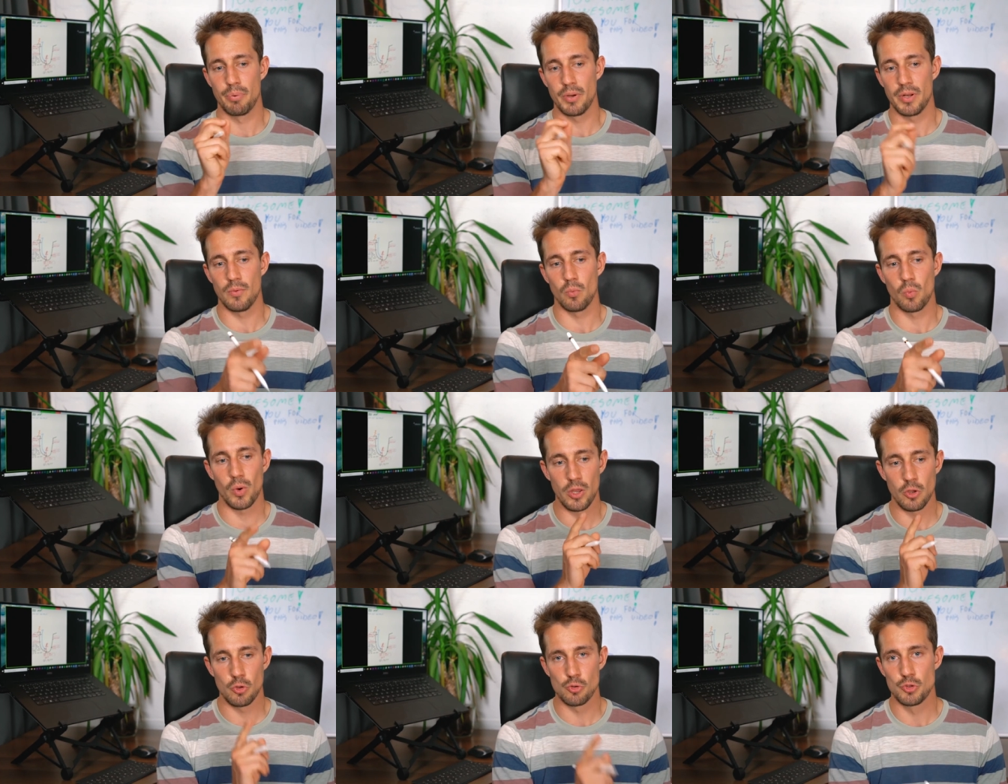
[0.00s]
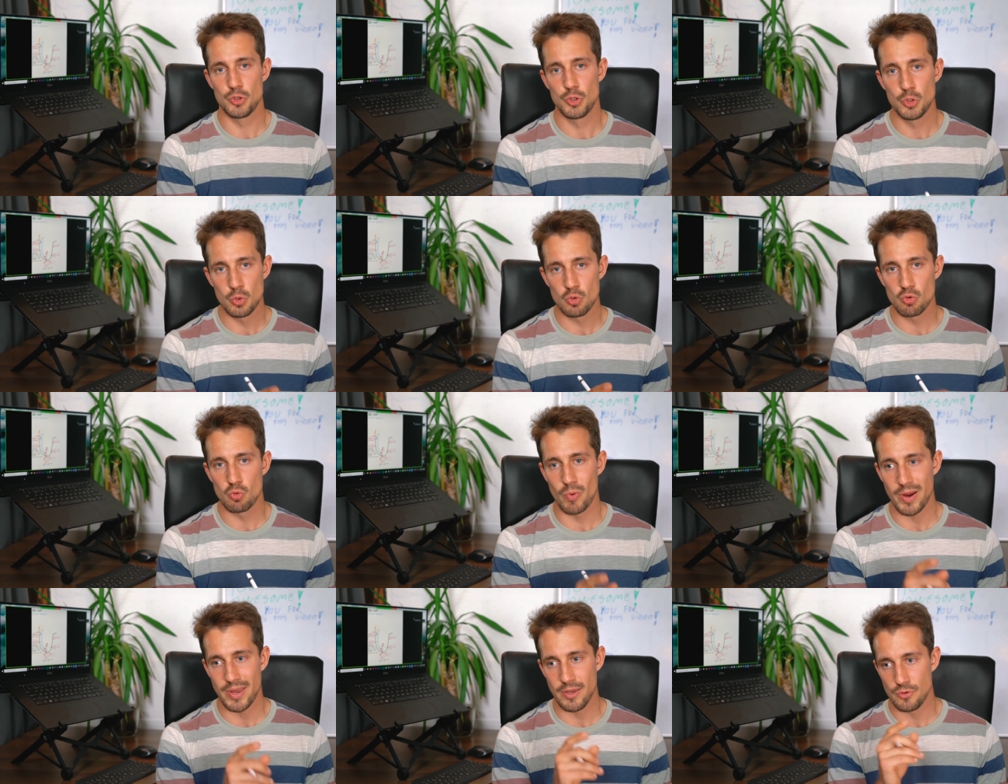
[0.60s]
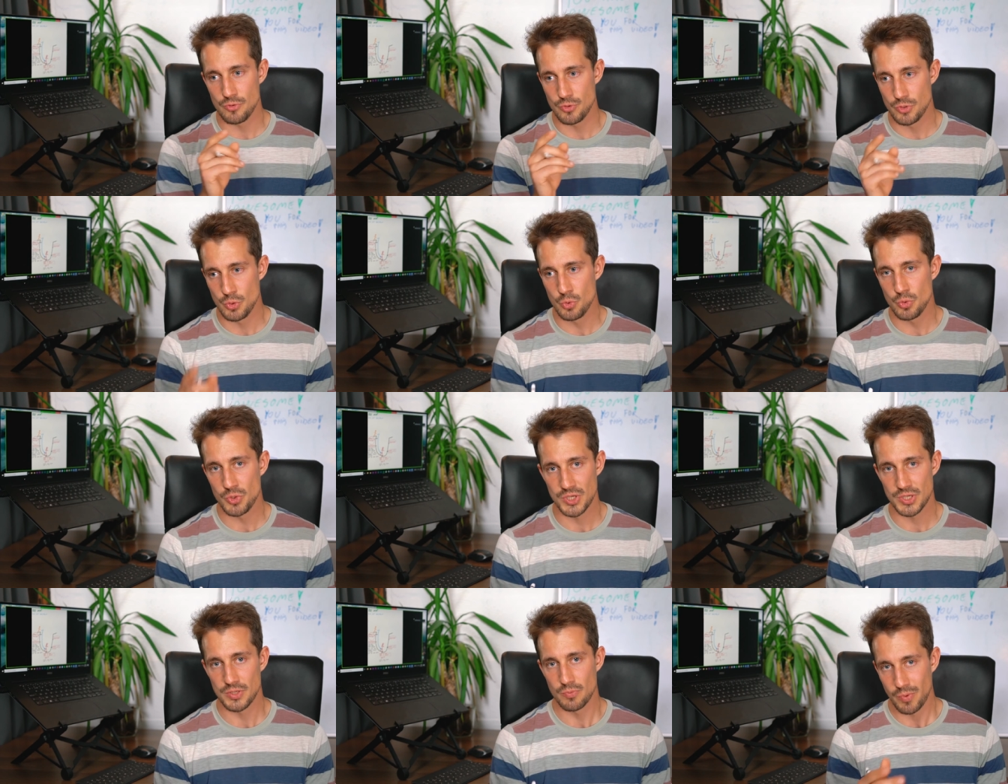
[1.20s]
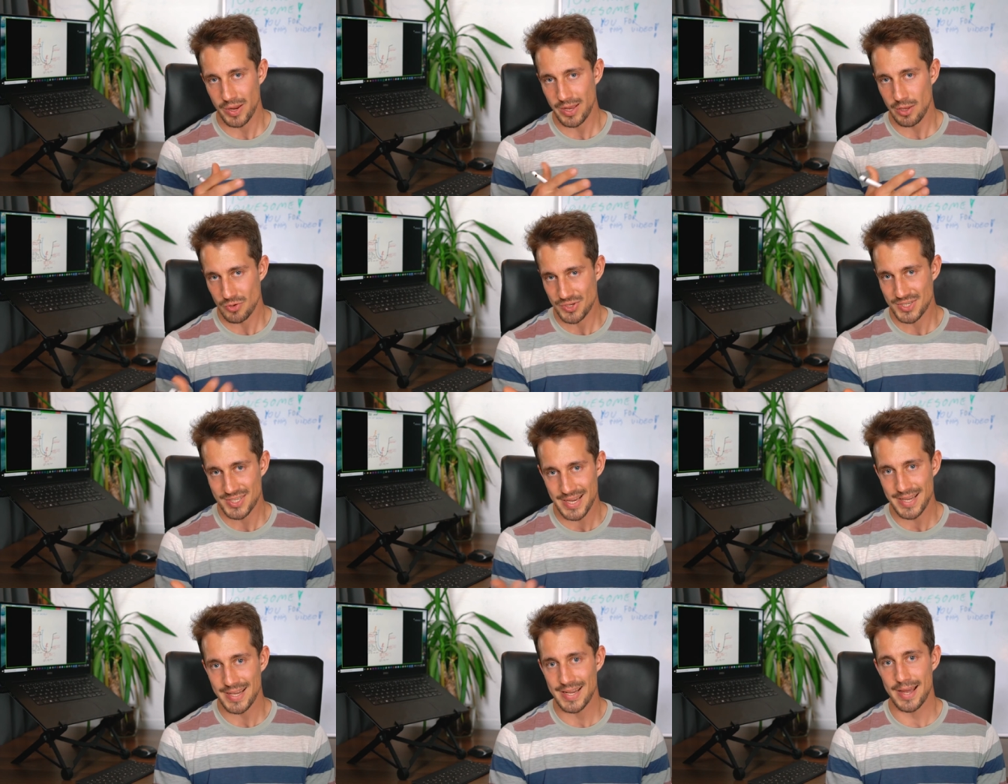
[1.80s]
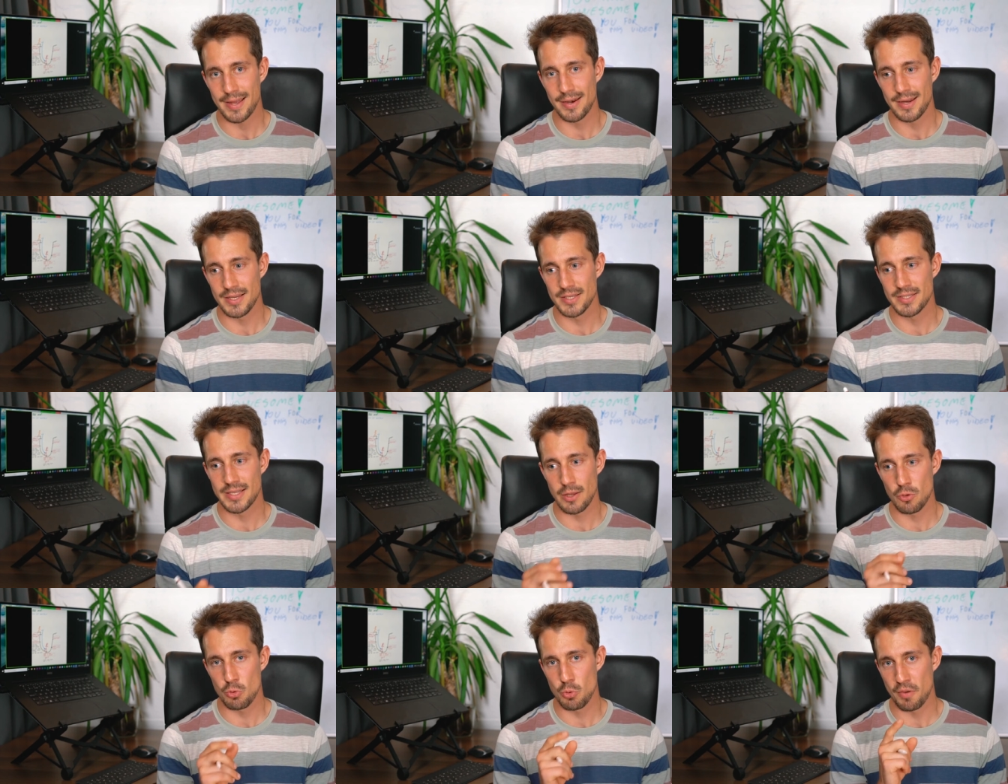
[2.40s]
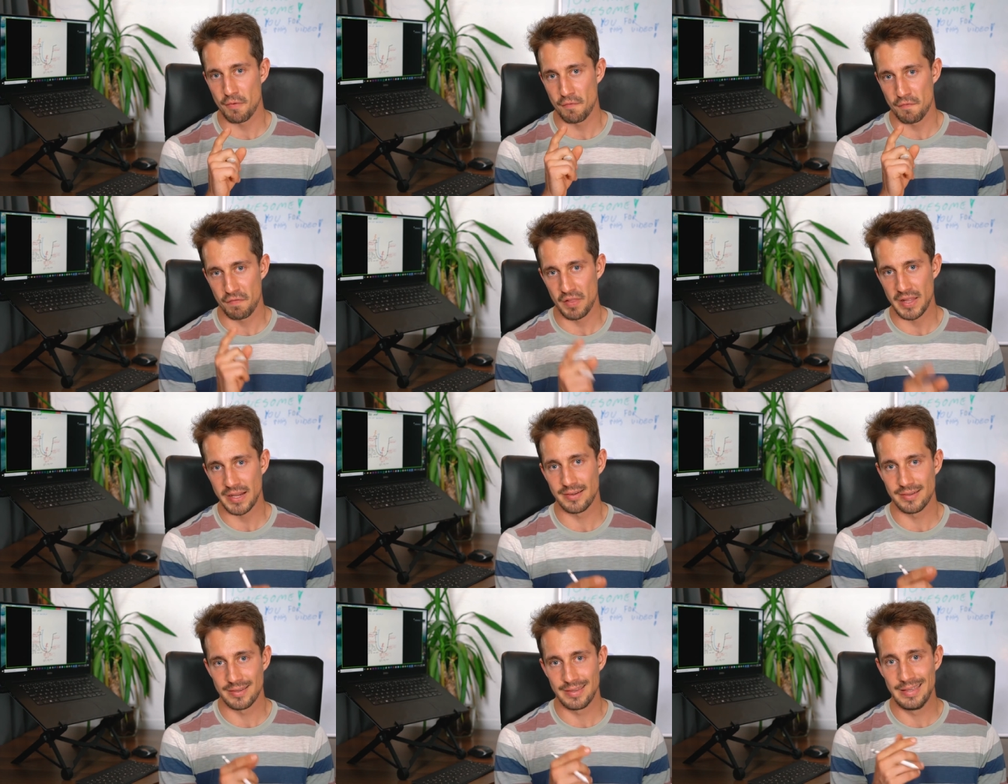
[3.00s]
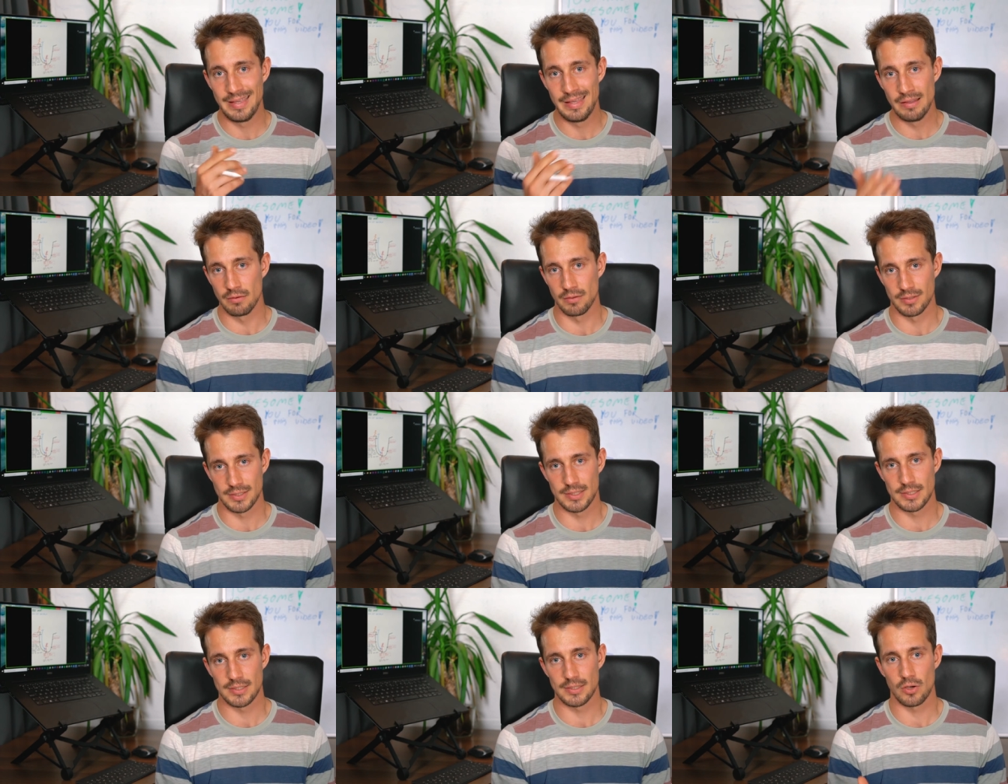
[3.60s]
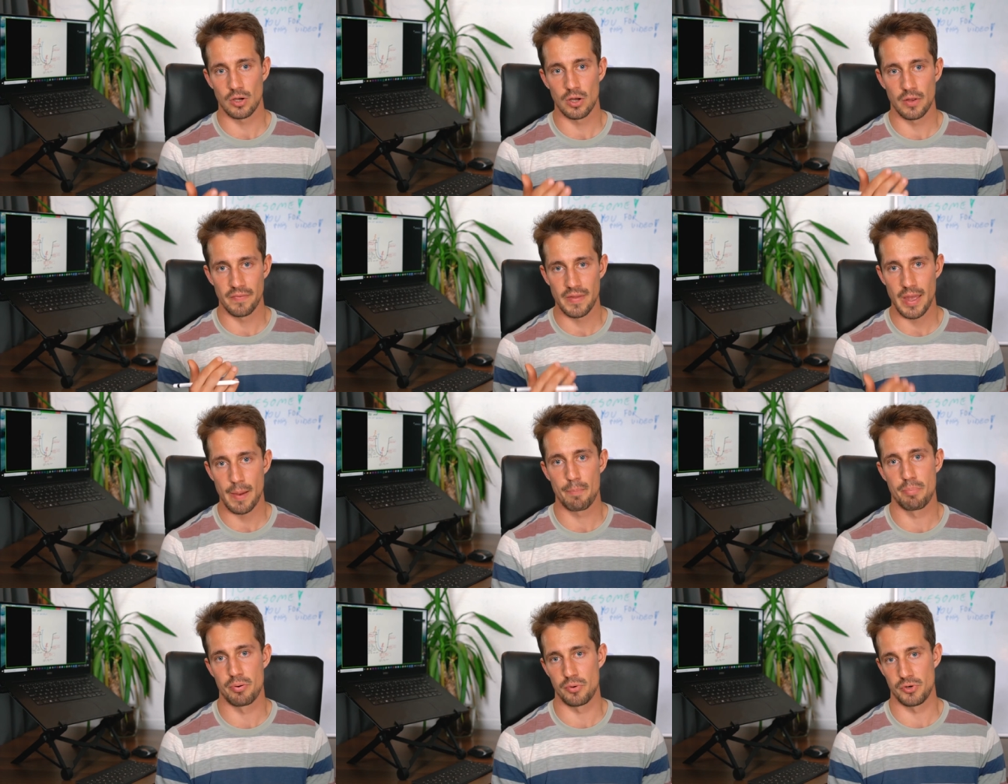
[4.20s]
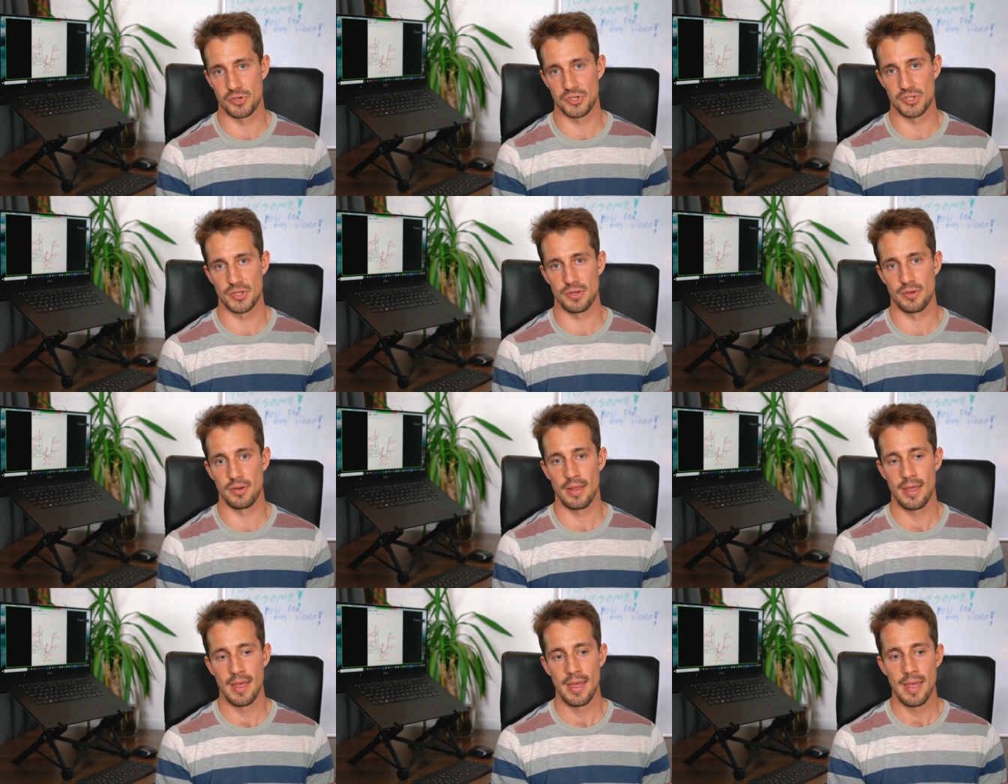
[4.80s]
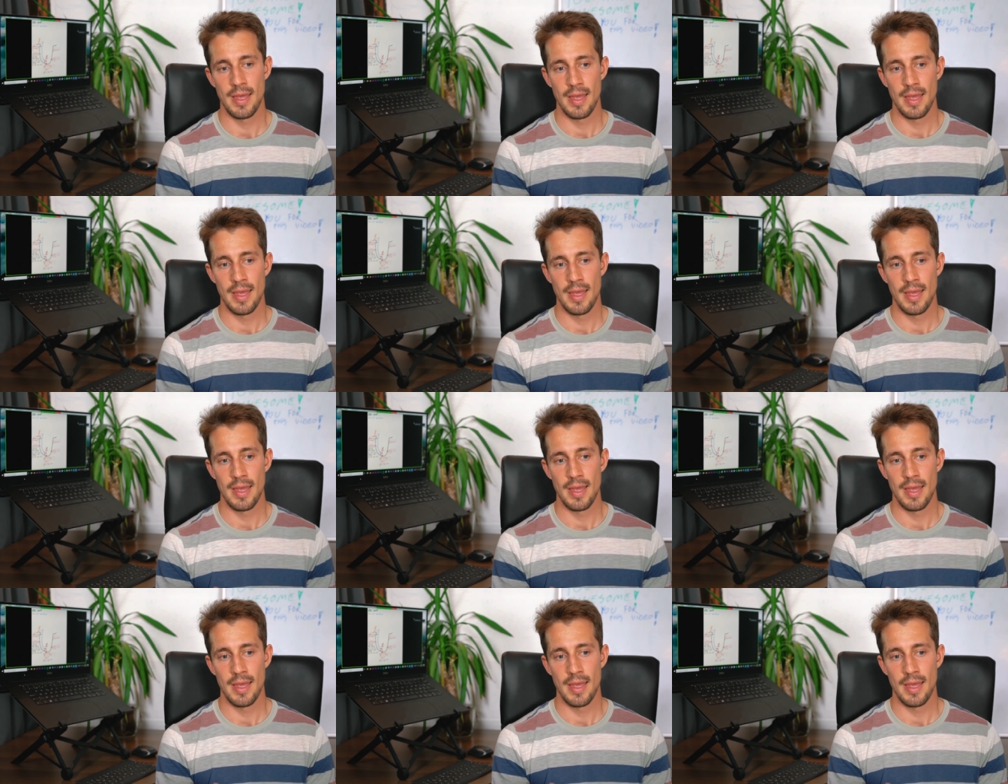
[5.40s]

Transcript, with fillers: but what you do when you do when you say that is that you inflict guilt on that person.